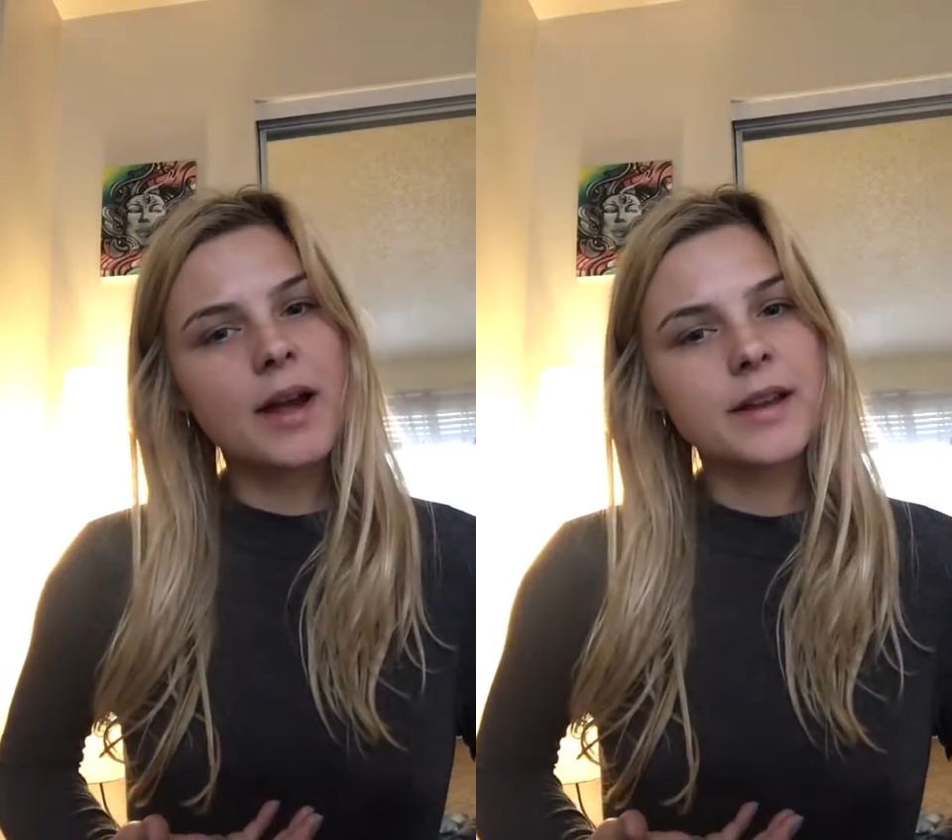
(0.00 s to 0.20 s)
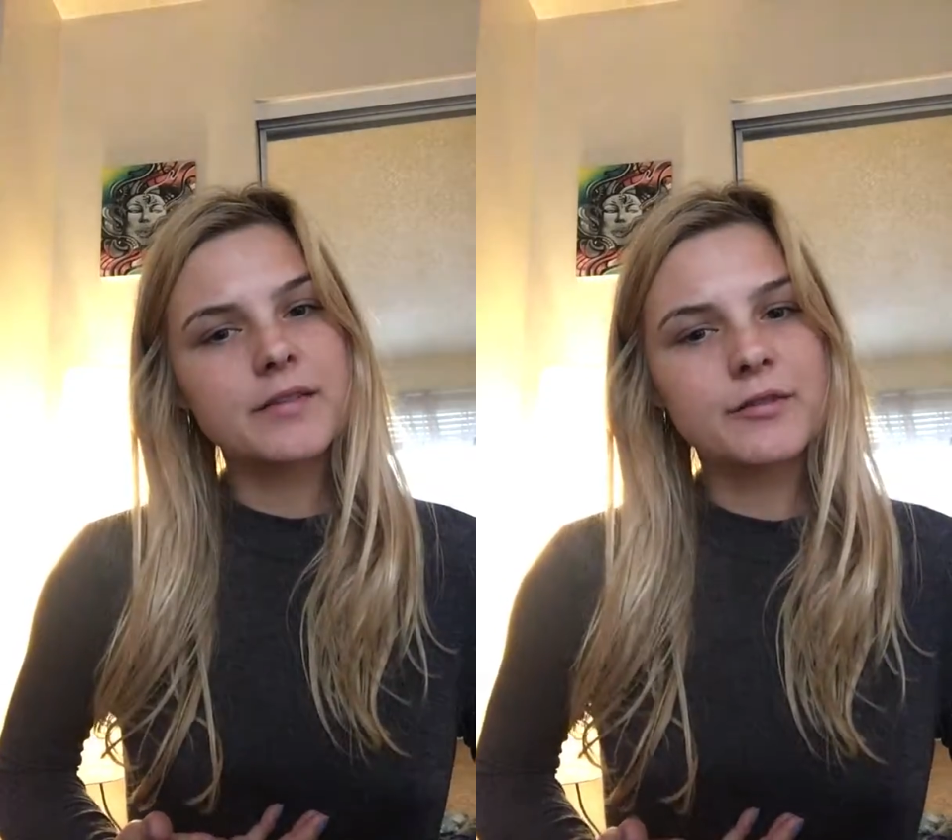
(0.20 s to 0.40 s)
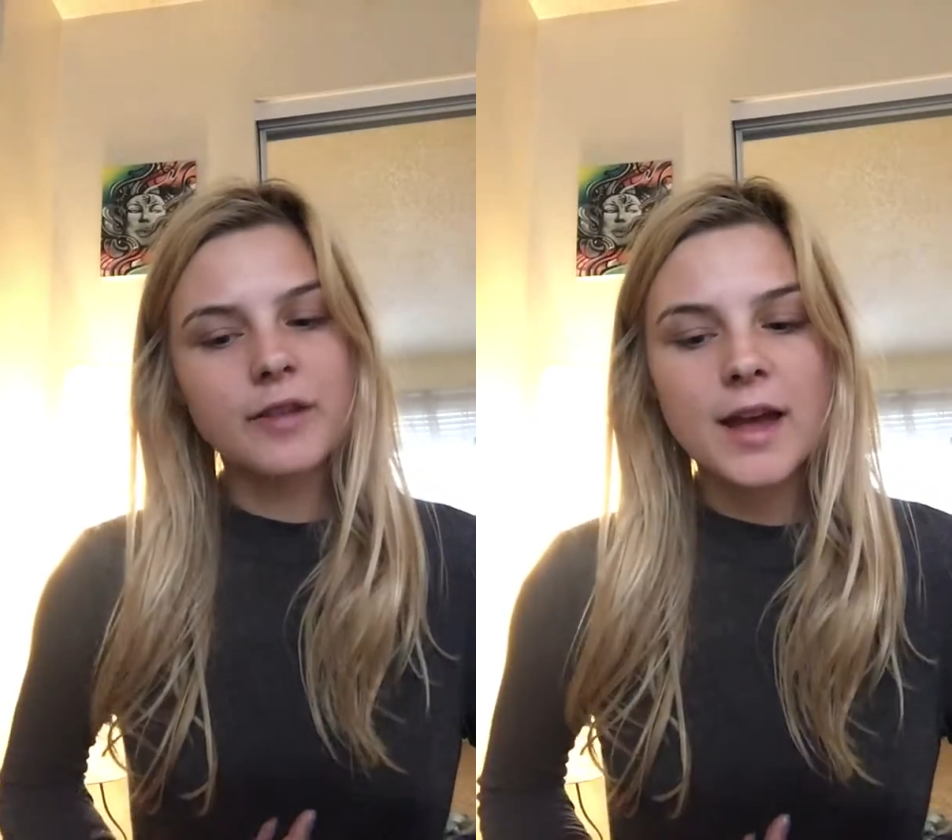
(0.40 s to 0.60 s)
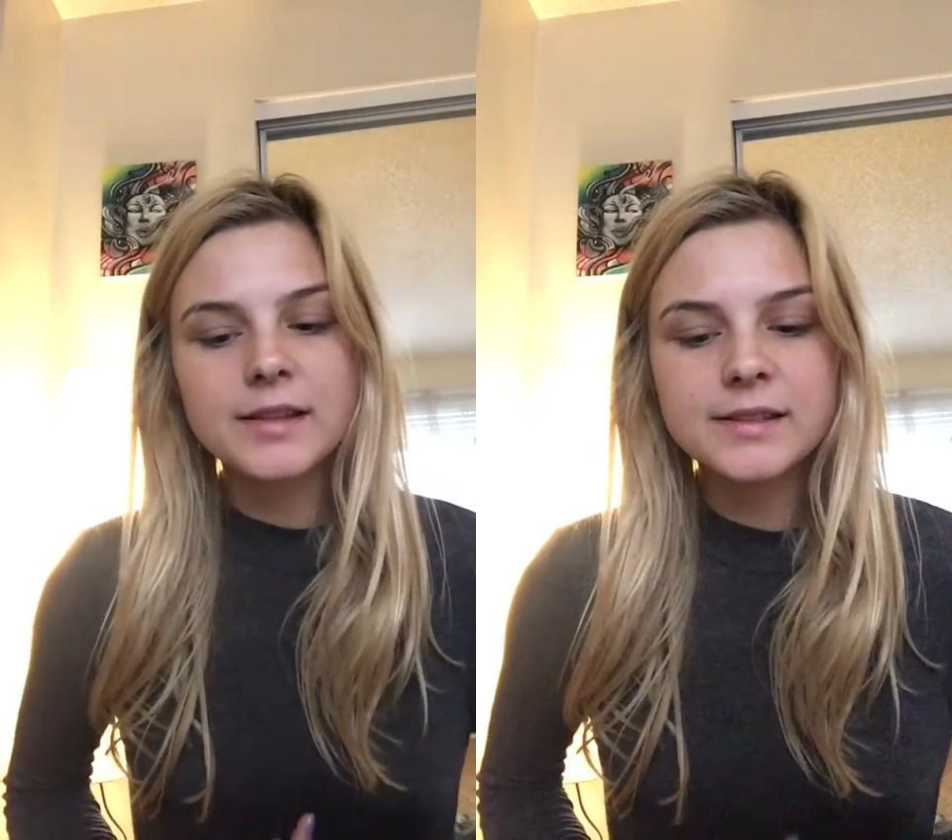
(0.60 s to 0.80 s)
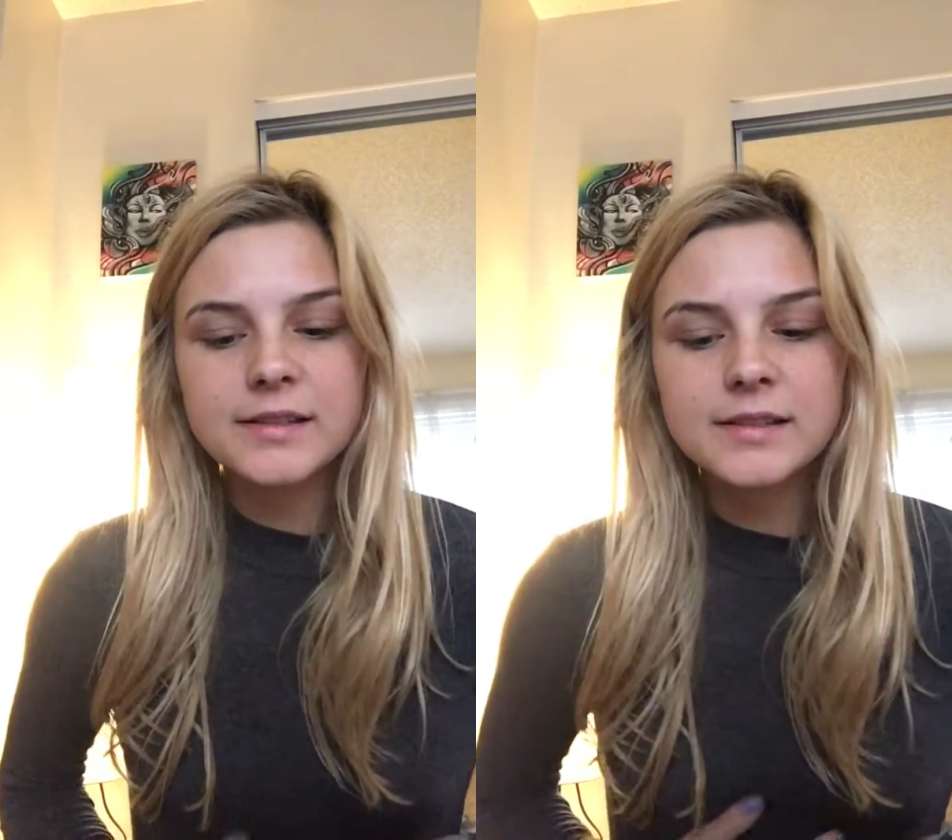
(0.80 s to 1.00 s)
kind of
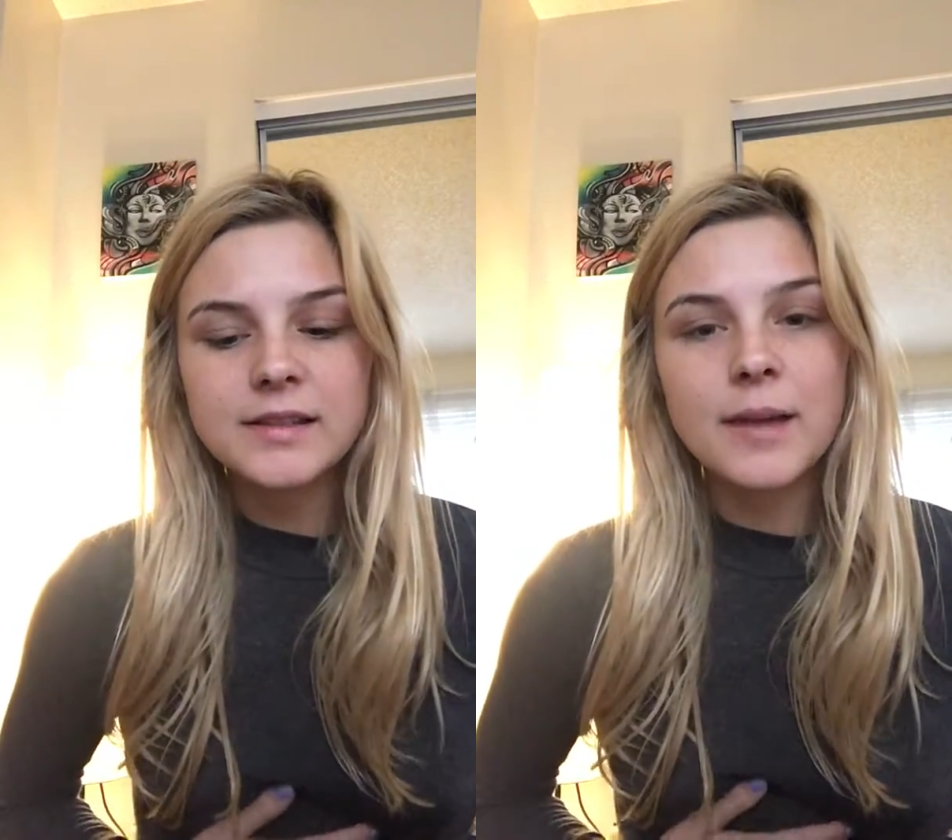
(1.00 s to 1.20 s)
rests